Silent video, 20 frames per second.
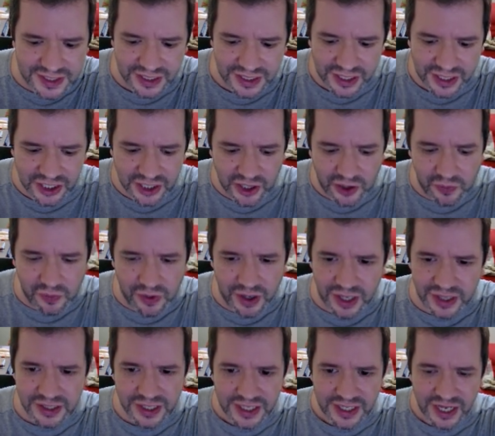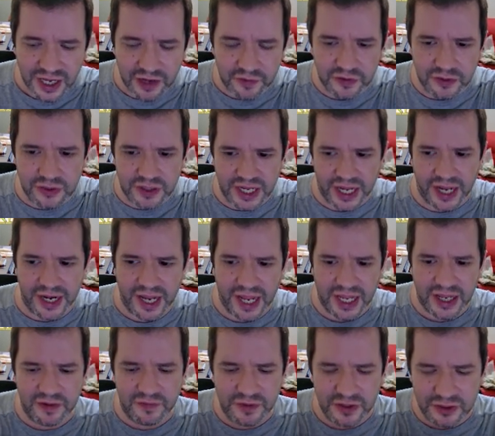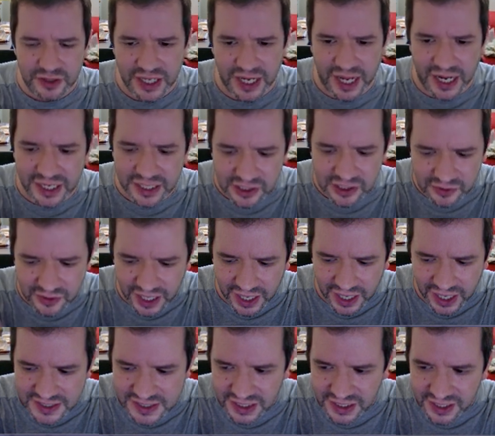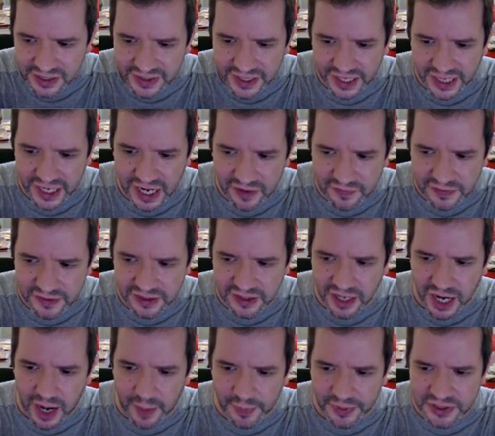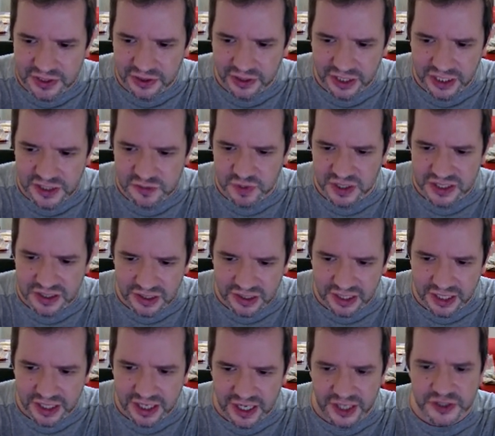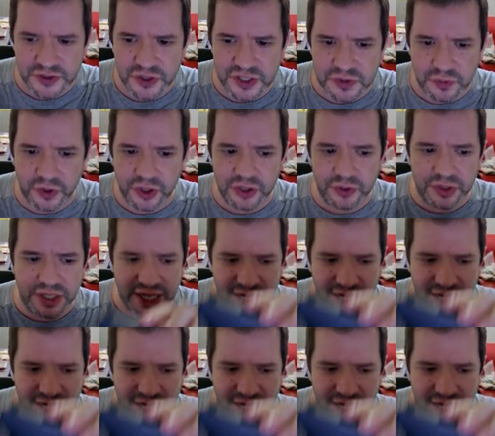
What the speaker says: You know what? If you can, you guys that have the opportunity, especially in countries where you can